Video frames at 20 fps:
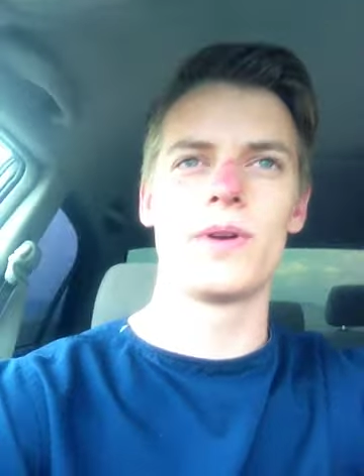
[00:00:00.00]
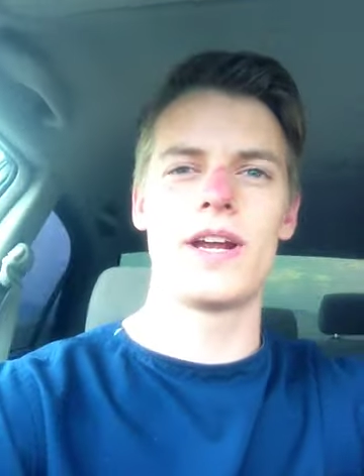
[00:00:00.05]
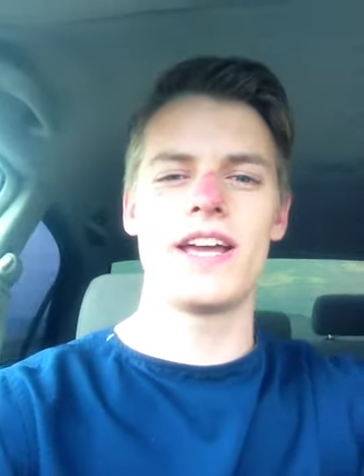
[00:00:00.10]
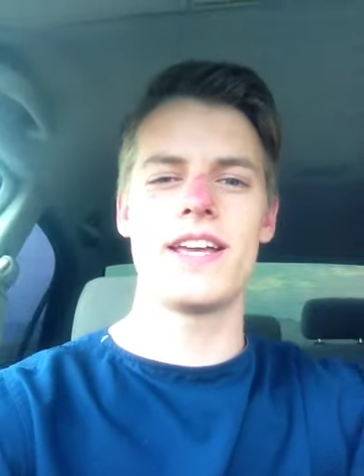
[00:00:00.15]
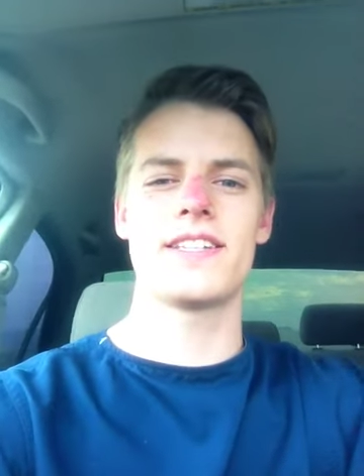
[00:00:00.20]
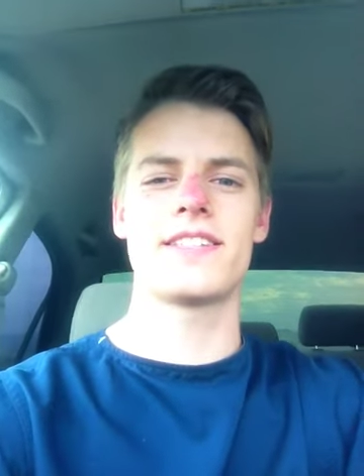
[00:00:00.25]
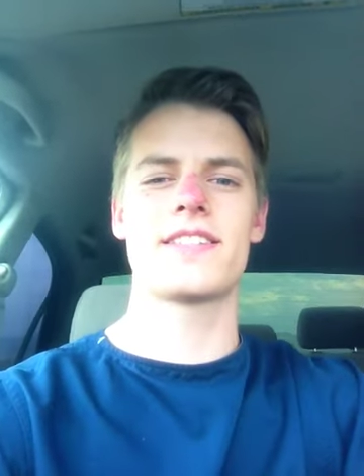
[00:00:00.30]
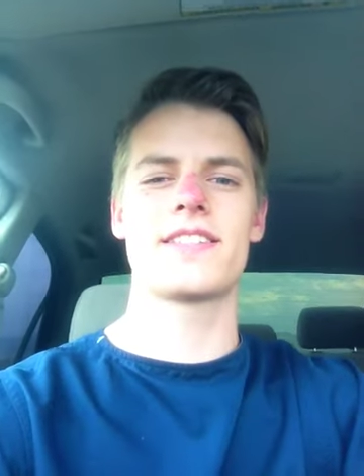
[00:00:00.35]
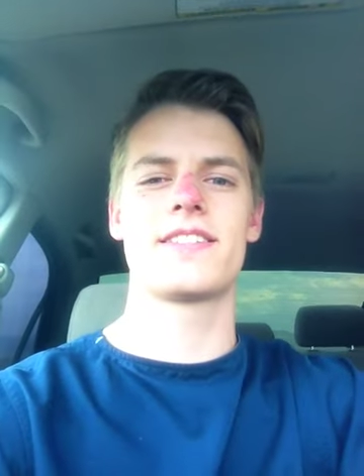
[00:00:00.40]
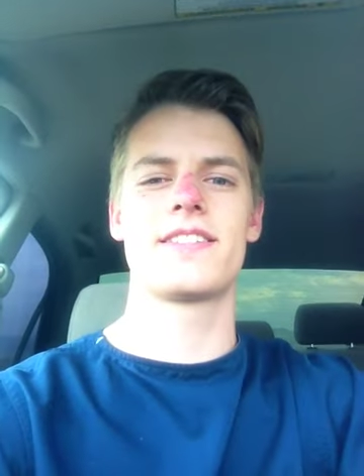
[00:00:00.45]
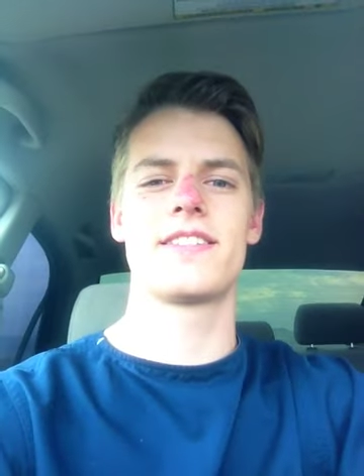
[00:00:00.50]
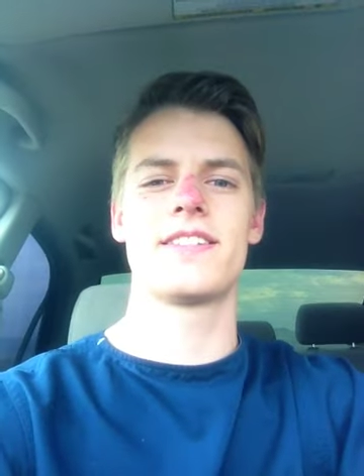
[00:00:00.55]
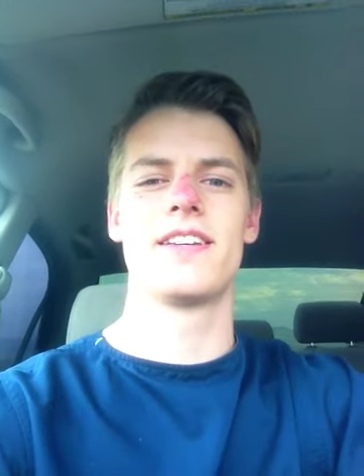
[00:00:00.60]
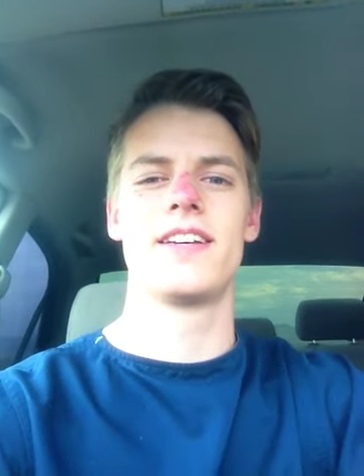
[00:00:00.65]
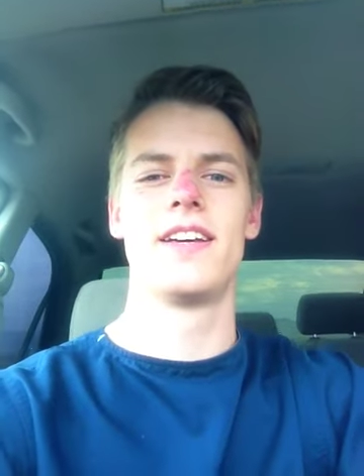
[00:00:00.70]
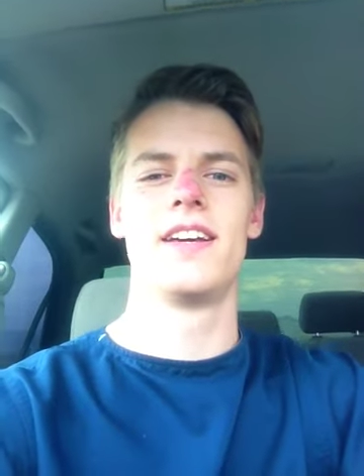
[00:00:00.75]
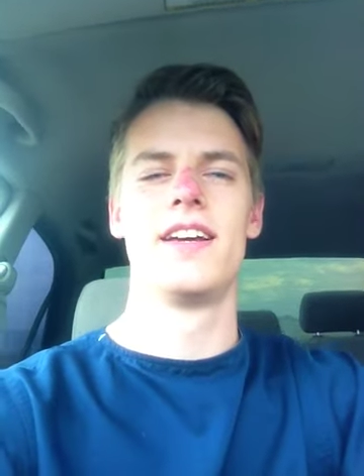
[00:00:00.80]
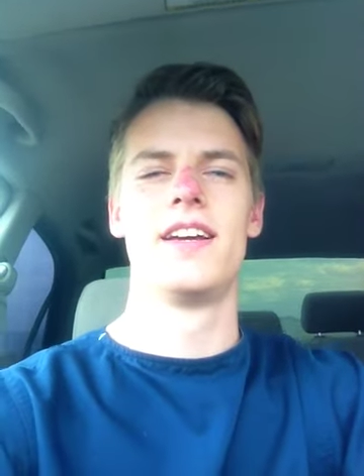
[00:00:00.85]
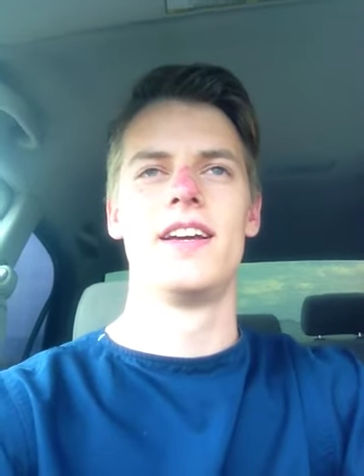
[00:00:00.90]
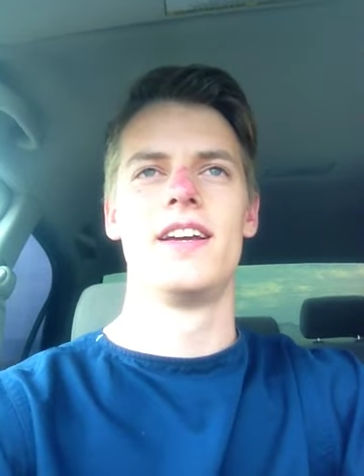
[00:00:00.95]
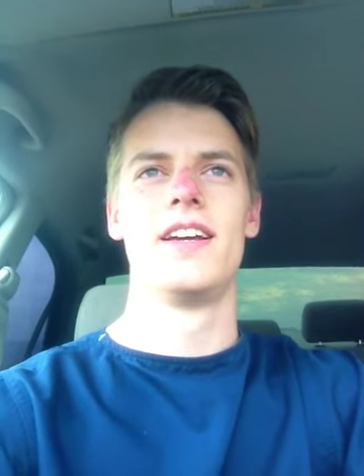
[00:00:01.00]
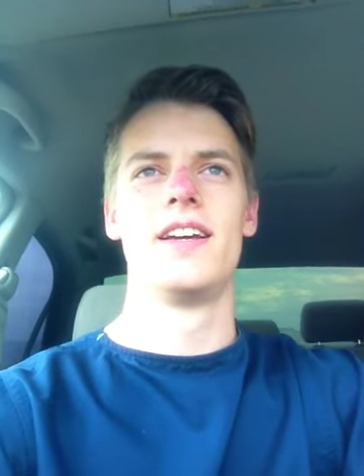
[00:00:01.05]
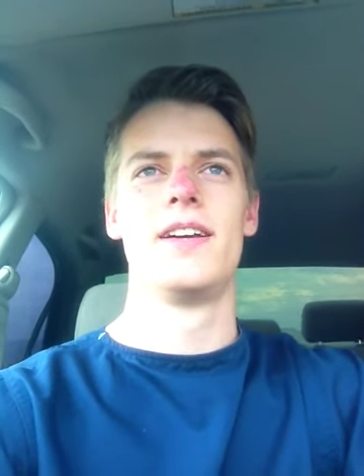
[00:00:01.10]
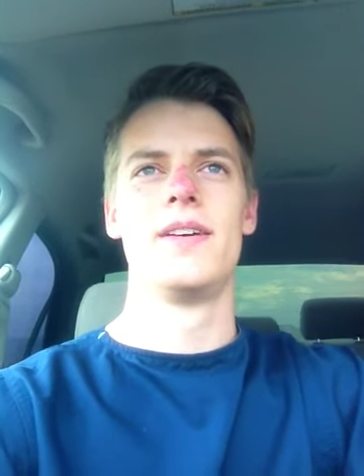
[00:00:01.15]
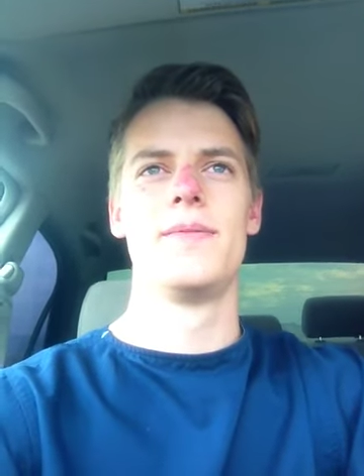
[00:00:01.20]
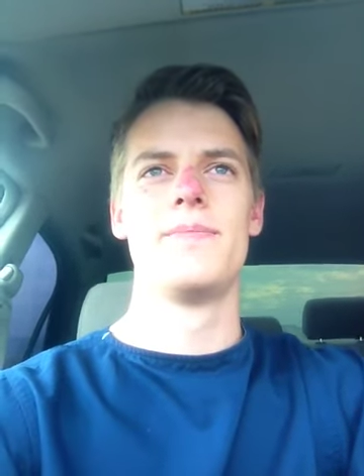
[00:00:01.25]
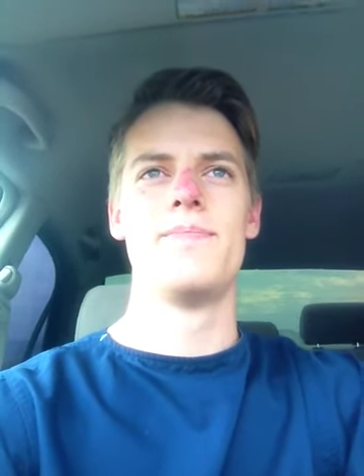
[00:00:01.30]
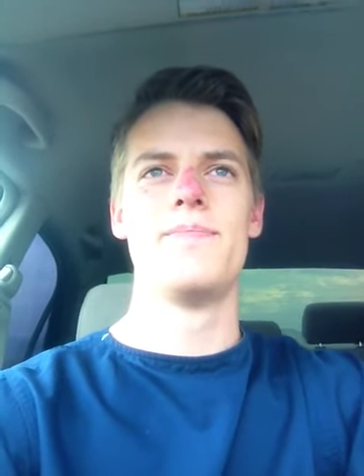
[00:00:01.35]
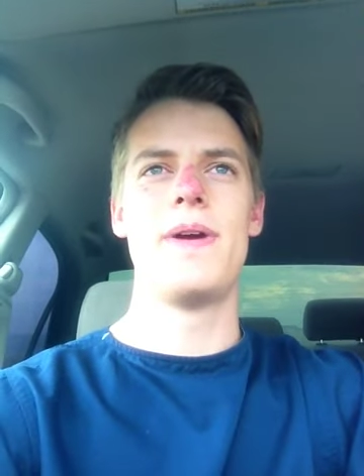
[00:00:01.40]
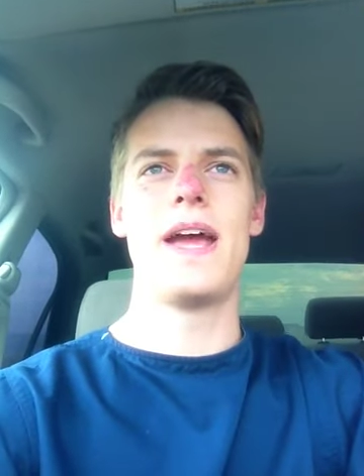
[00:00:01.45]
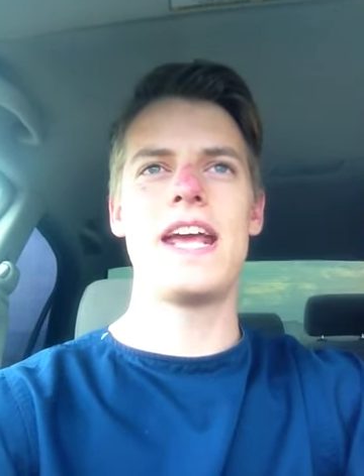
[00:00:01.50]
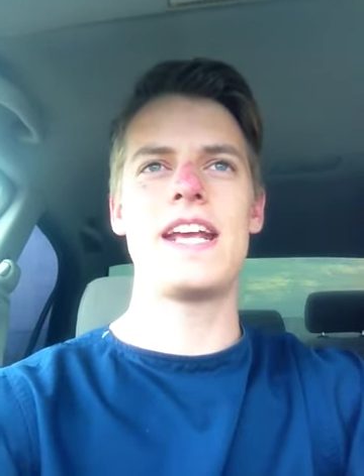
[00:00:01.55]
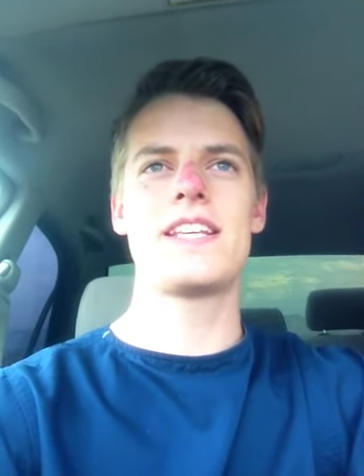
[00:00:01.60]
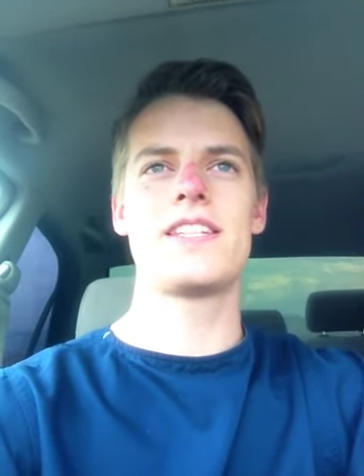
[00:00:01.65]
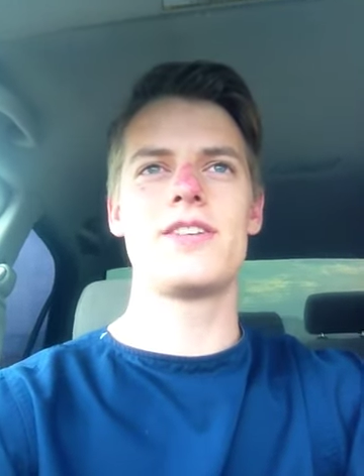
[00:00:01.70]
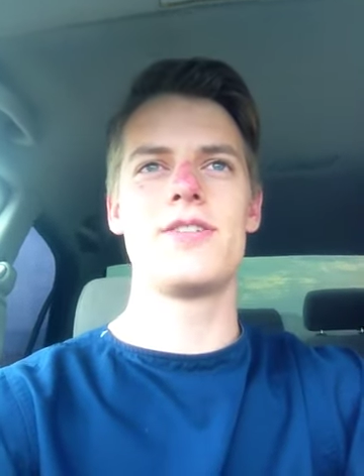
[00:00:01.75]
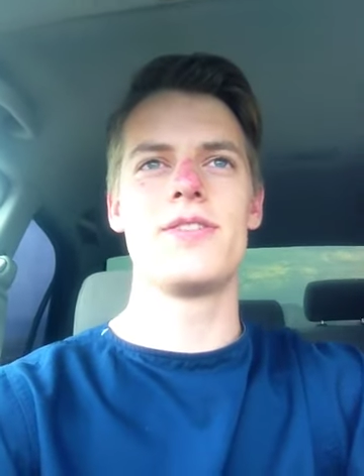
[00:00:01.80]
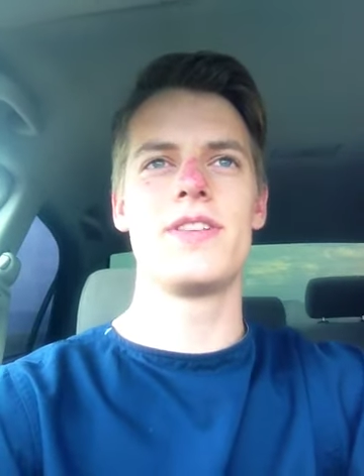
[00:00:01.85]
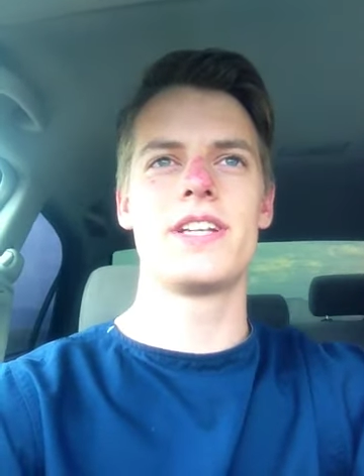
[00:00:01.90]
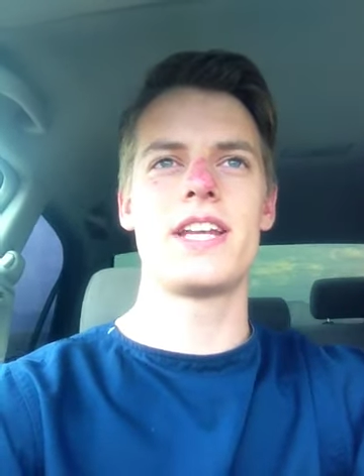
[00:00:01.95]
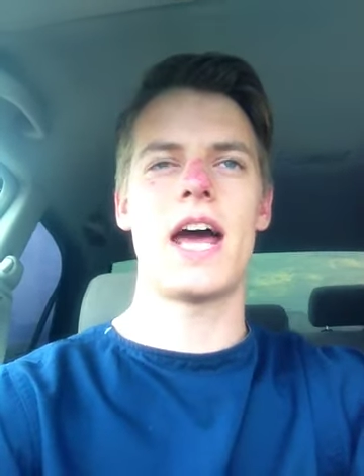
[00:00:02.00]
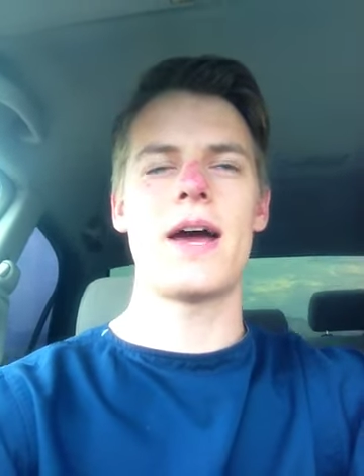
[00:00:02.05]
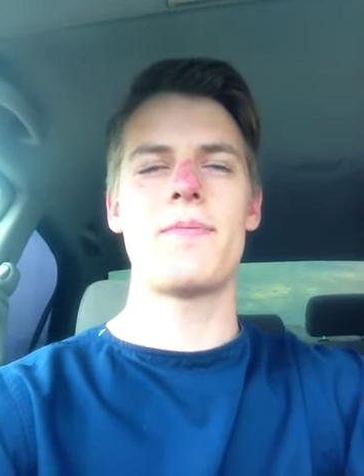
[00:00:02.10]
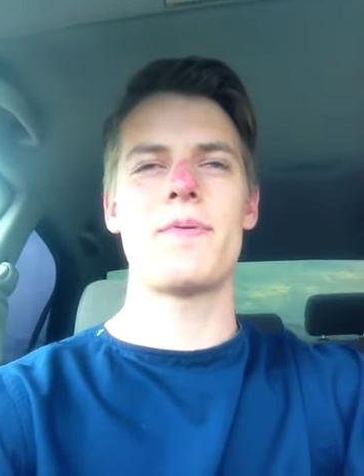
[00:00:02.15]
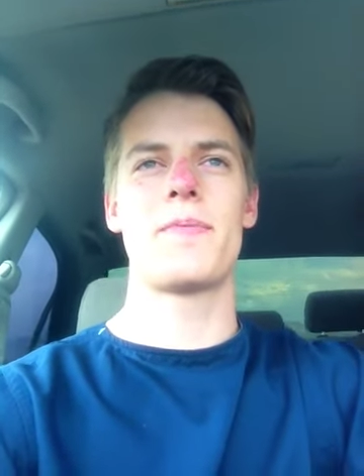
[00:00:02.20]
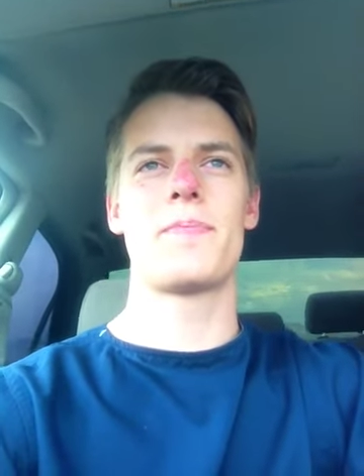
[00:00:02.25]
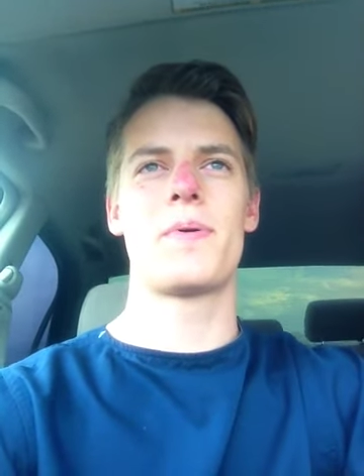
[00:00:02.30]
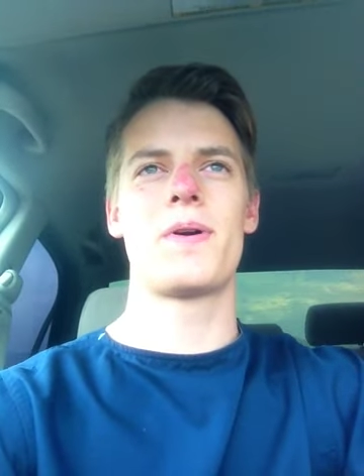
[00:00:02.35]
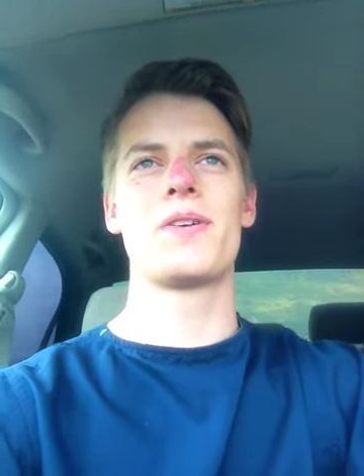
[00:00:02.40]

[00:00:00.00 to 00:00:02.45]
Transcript: risks makes you the type of